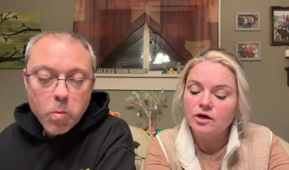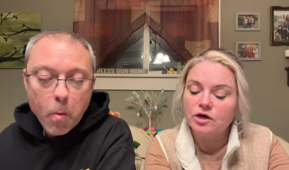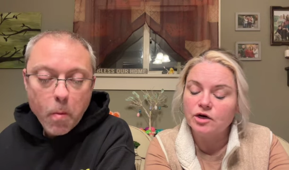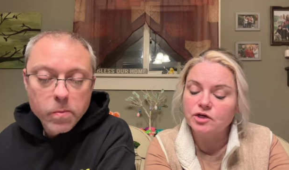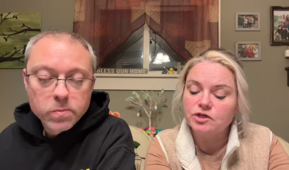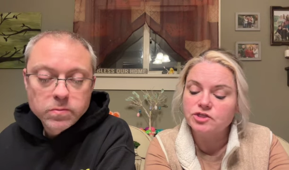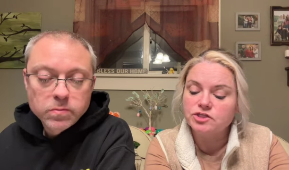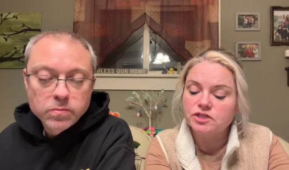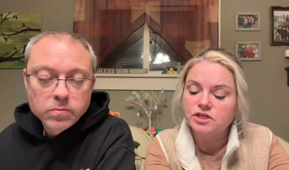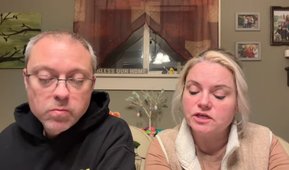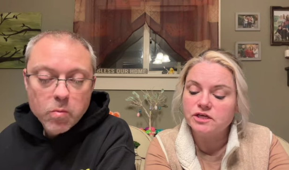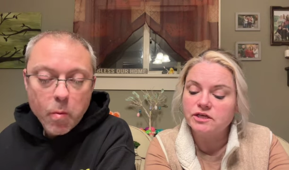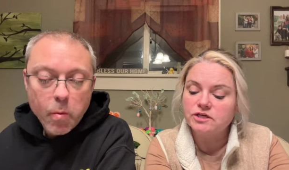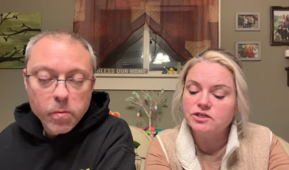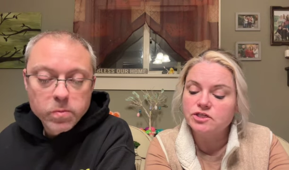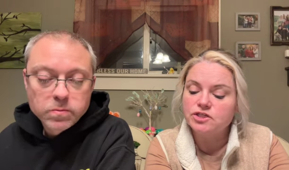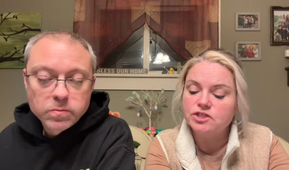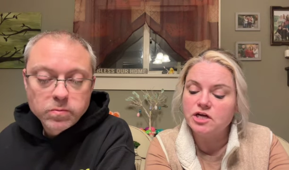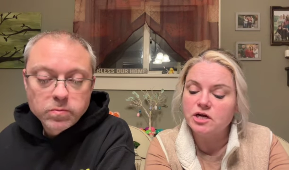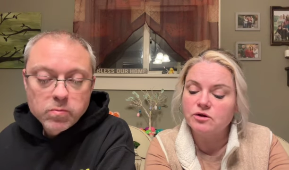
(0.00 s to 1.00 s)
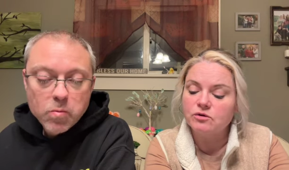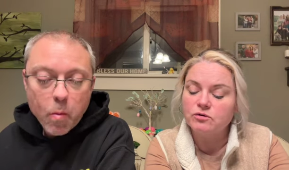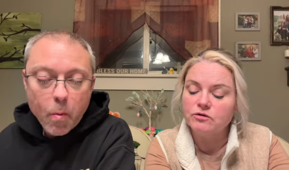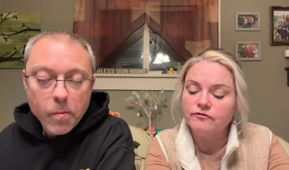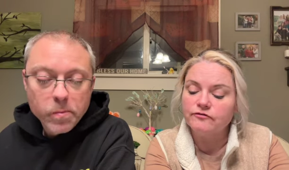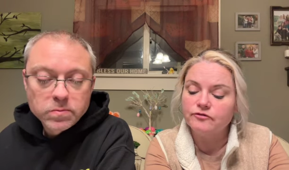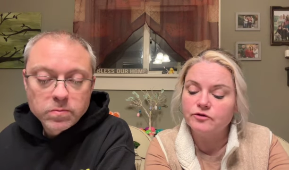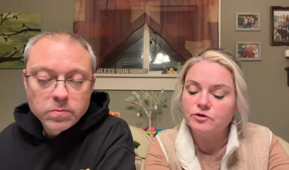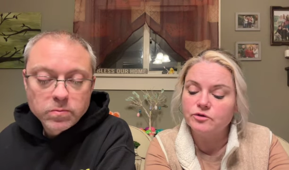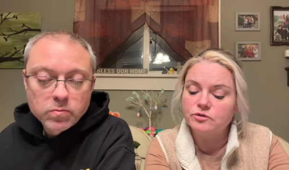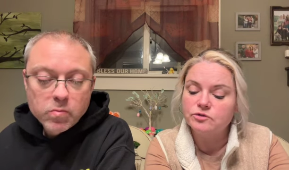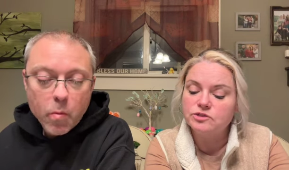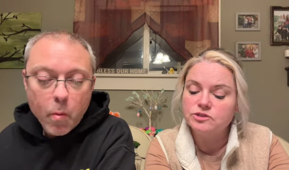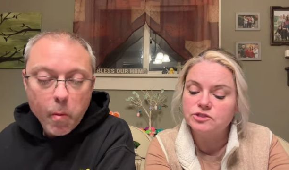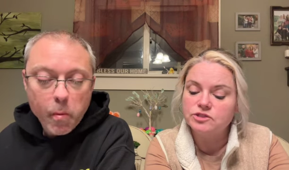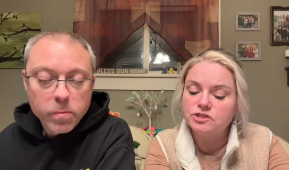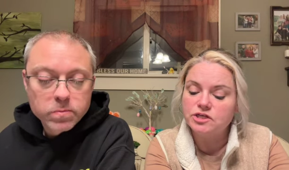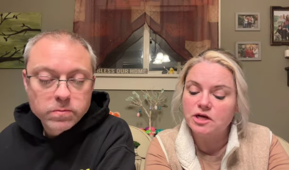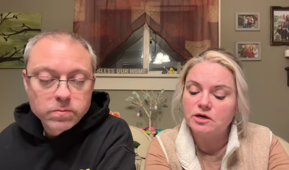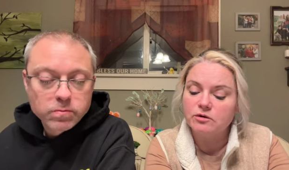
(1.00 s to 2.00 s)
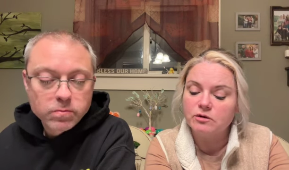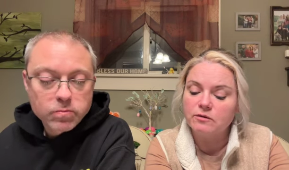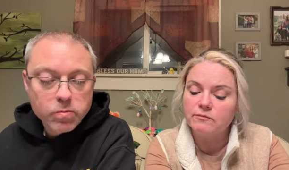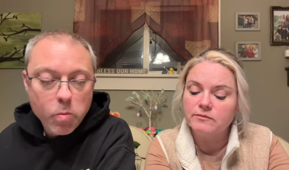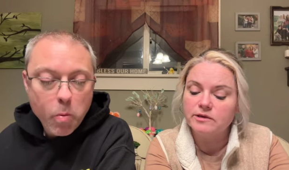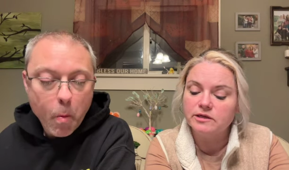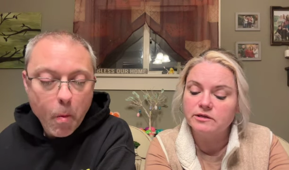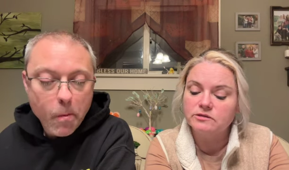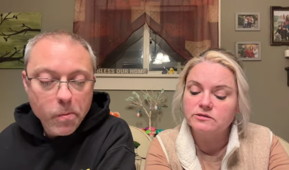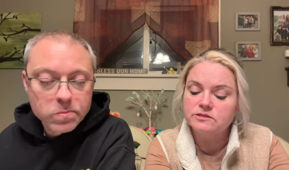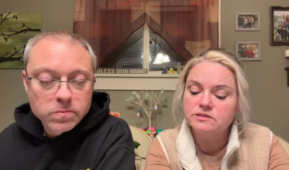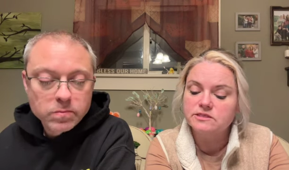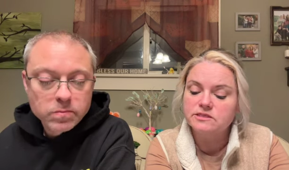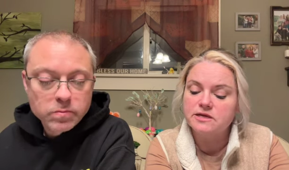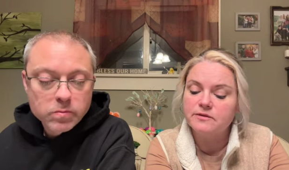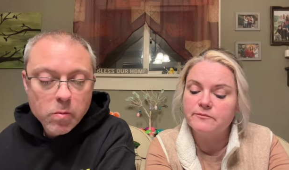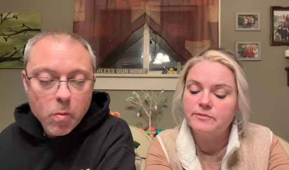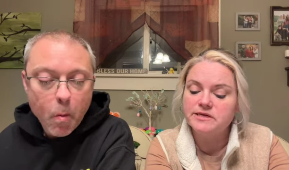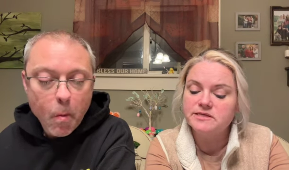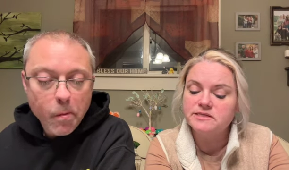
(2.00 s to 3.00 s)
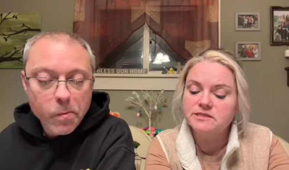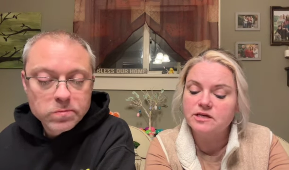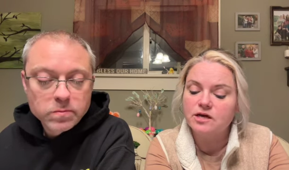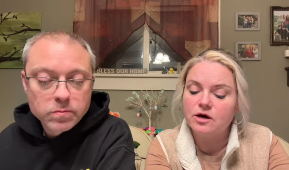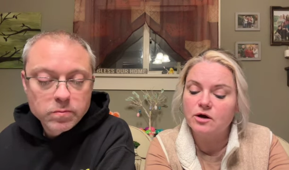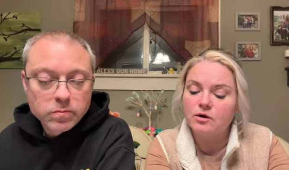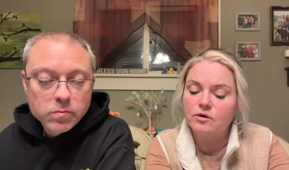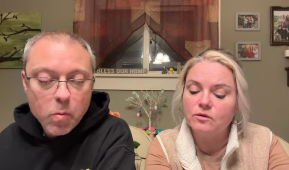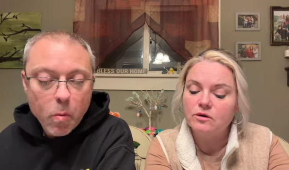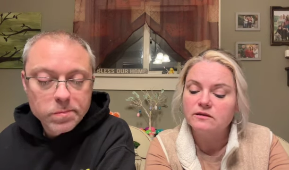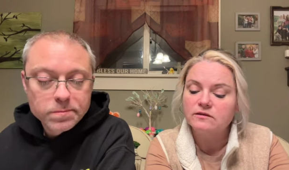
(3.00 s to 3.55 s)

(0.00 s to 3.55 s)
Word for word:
Speaker 1: Hershey, General Foods, General Mills, Nabisco,